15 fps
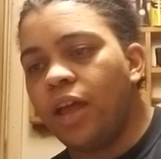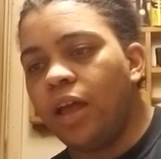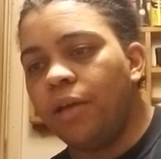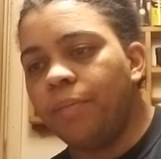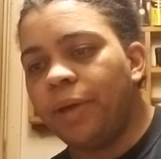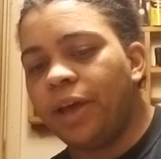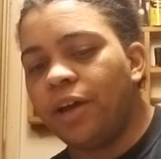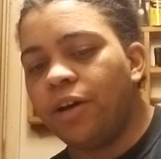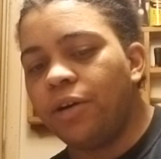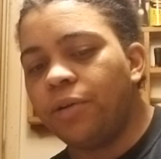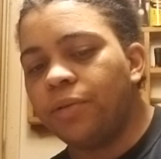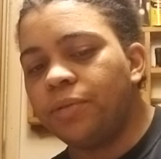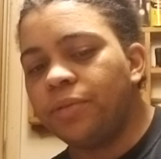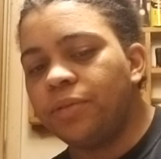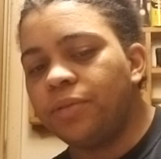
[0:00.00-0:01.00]

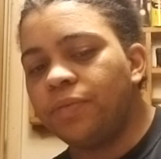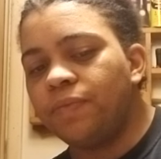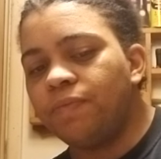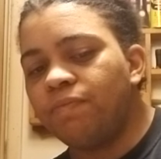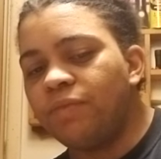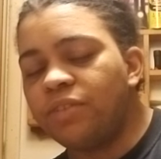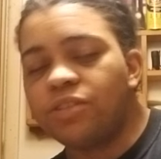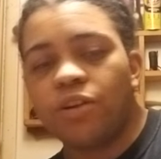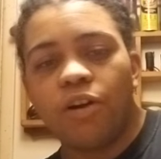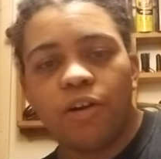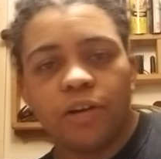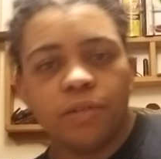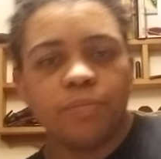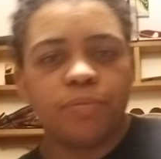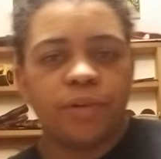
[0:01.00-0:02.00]
about this
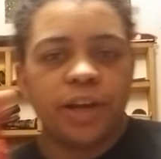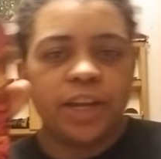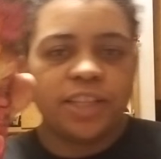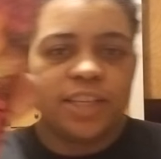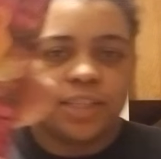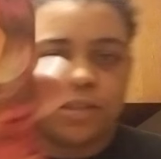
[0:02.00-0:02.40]
heartbreak that